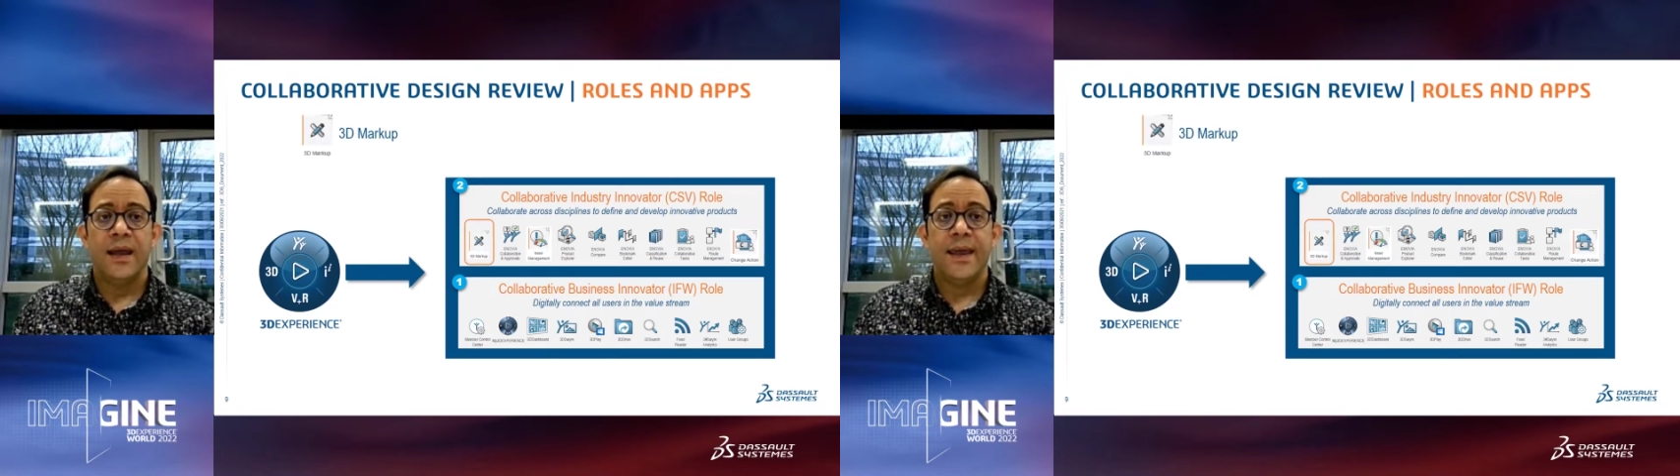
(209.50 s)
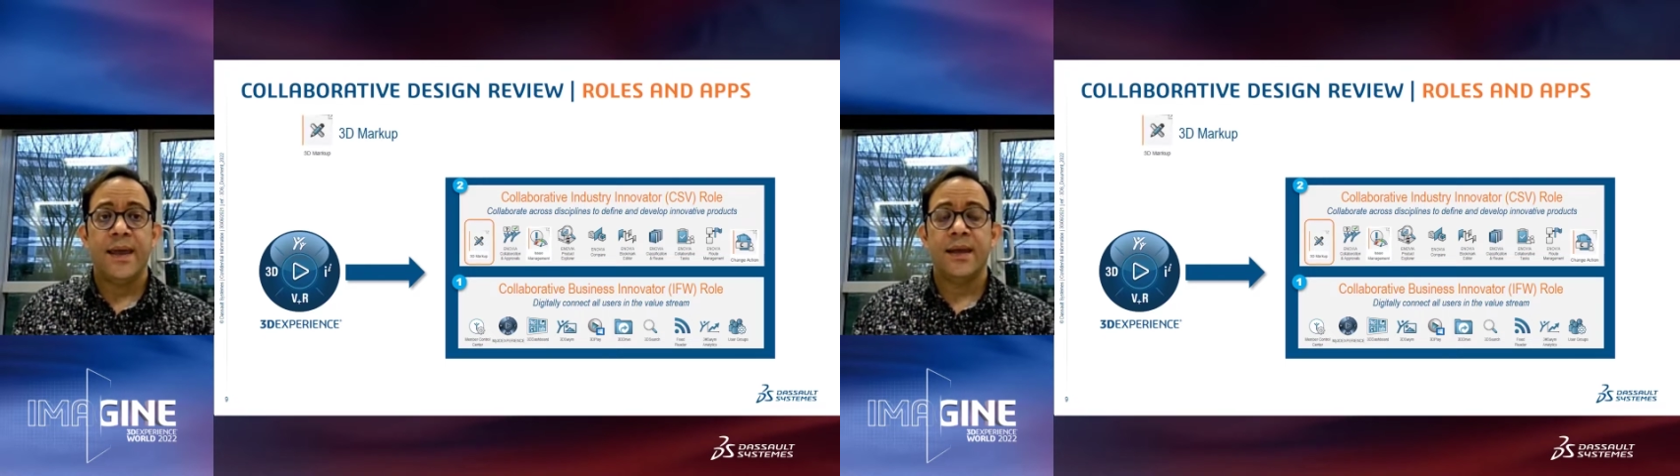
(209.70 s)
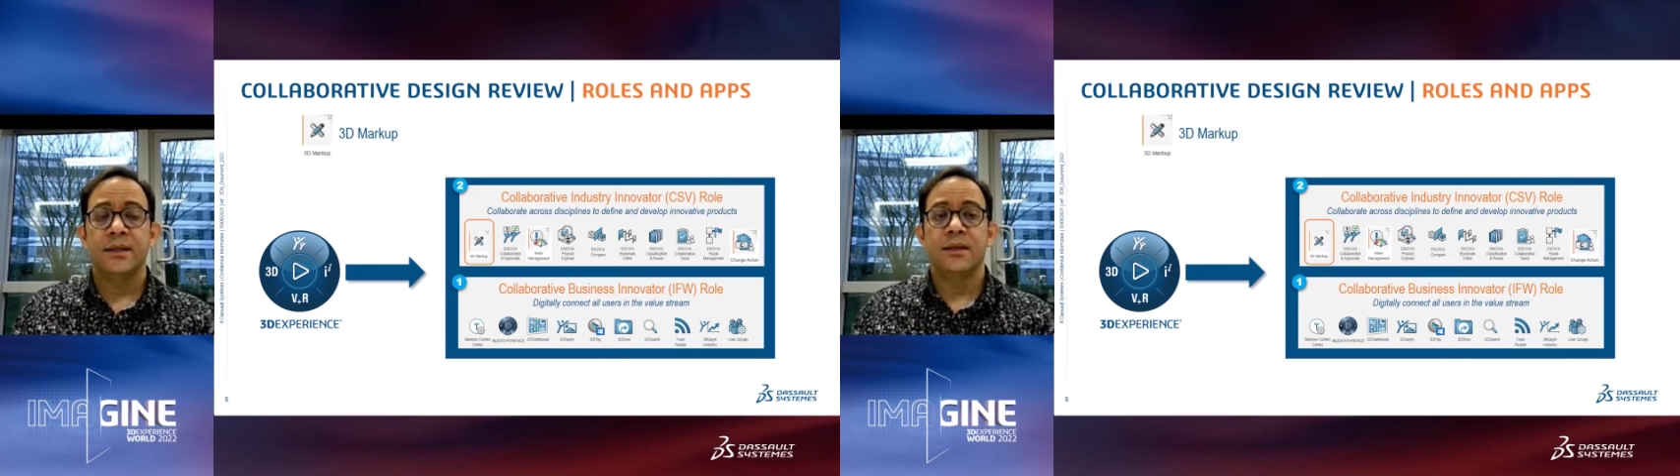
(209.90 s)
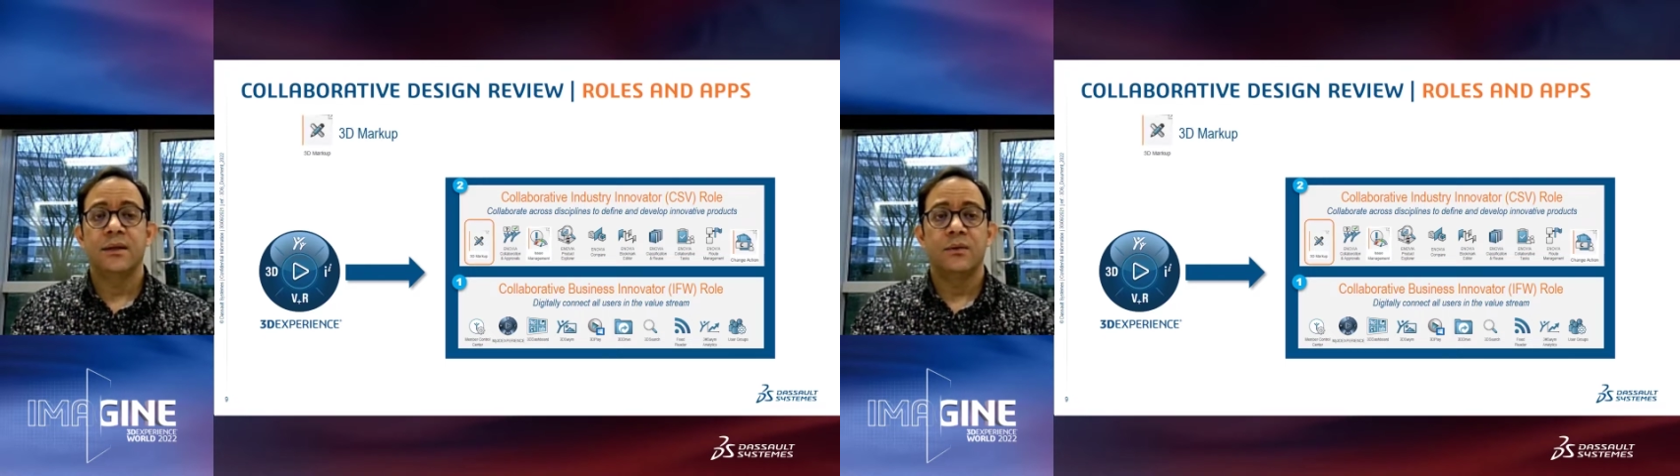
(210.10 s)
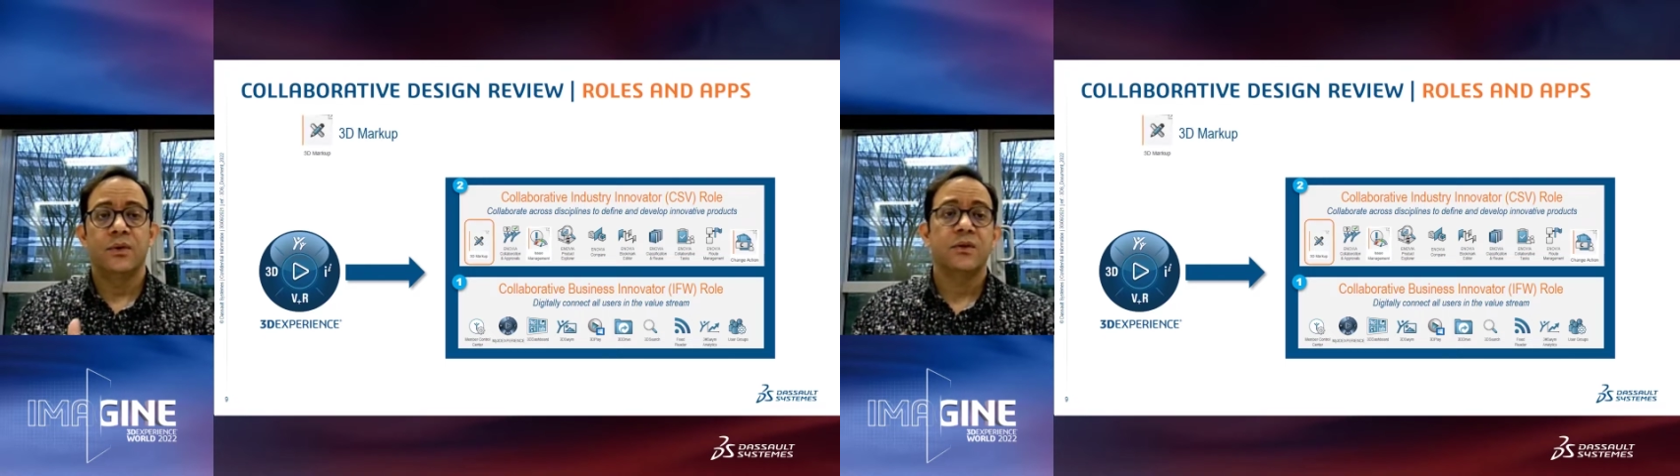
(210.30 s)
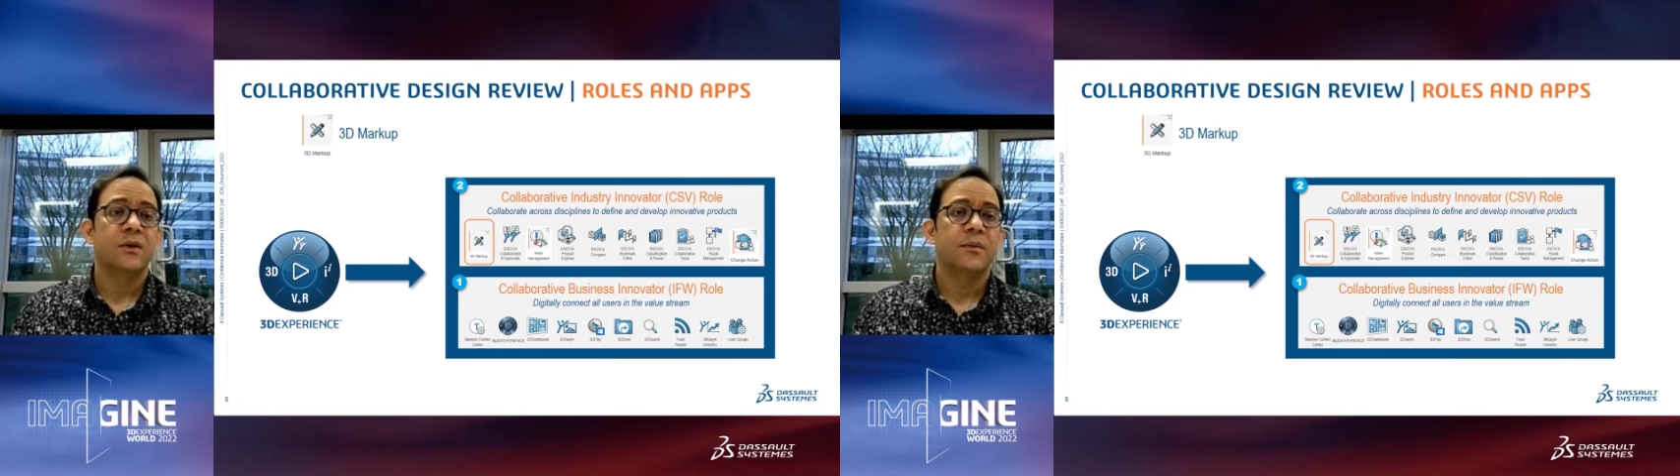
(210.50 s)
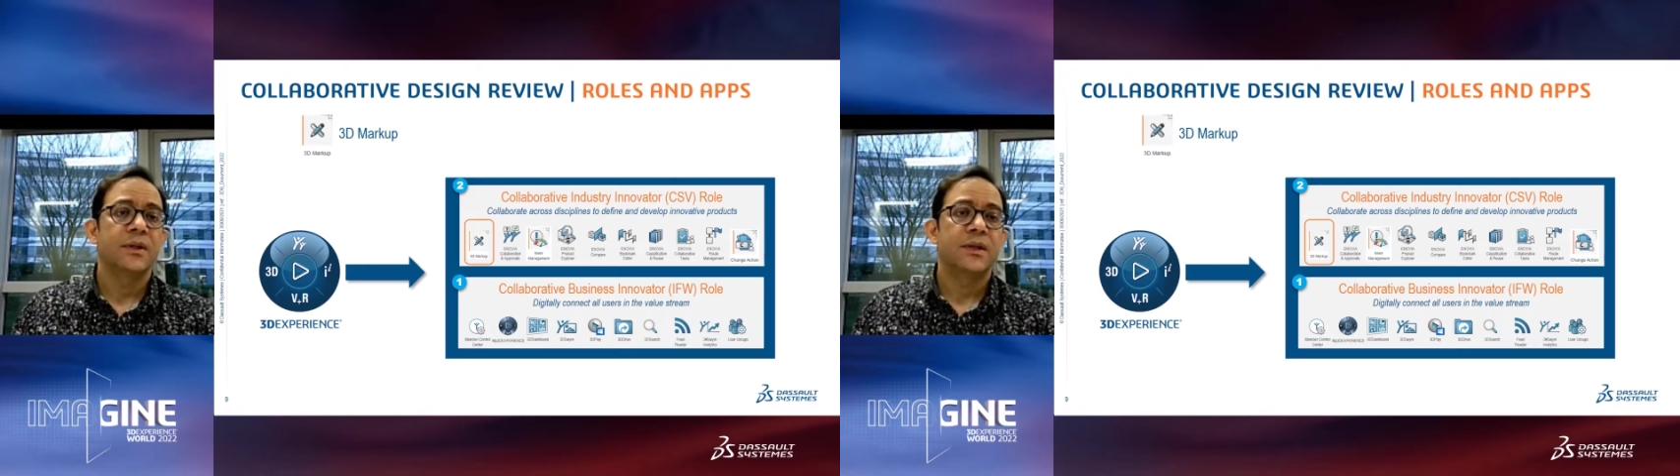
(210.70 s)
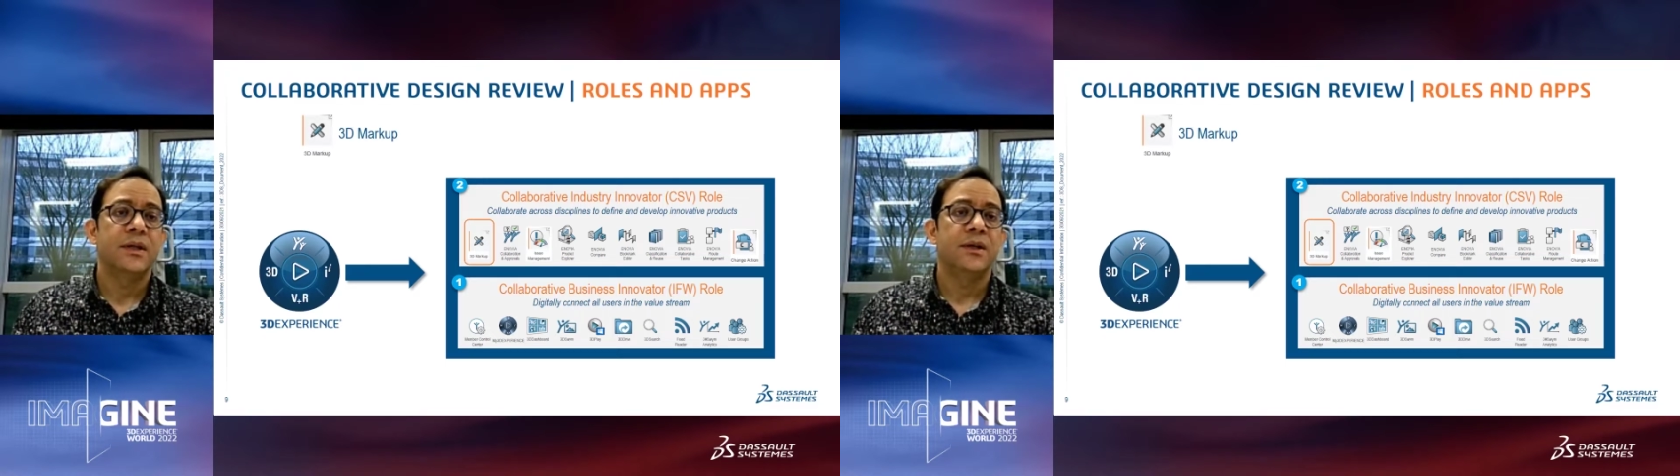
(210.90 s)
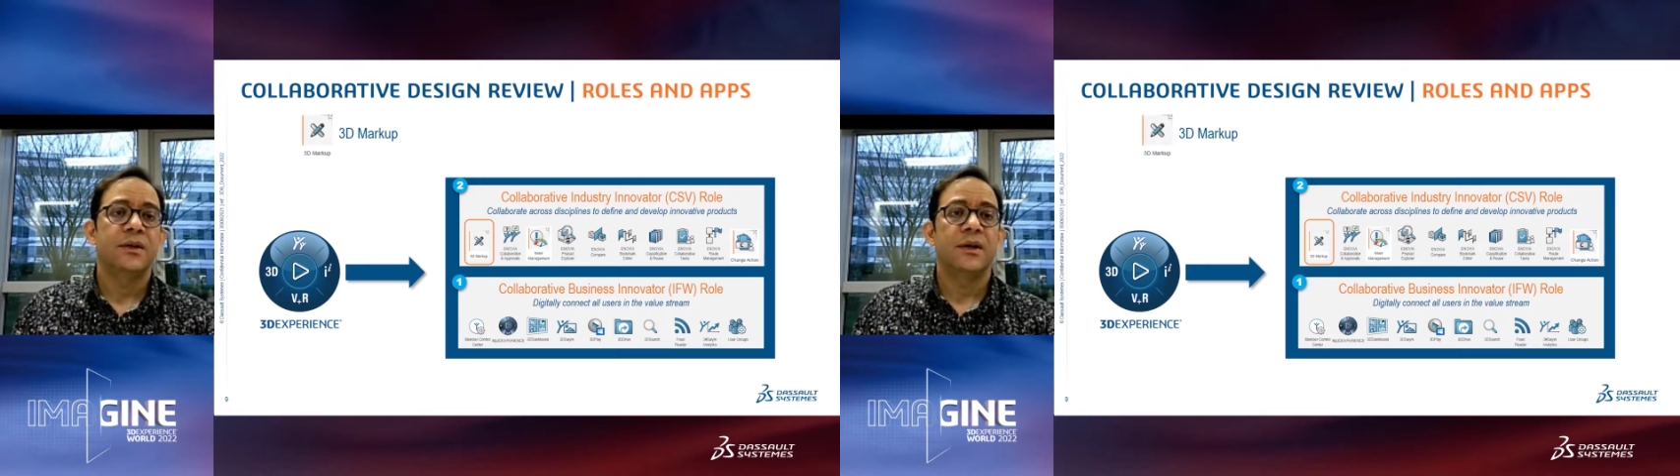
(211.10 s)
And we're talking about here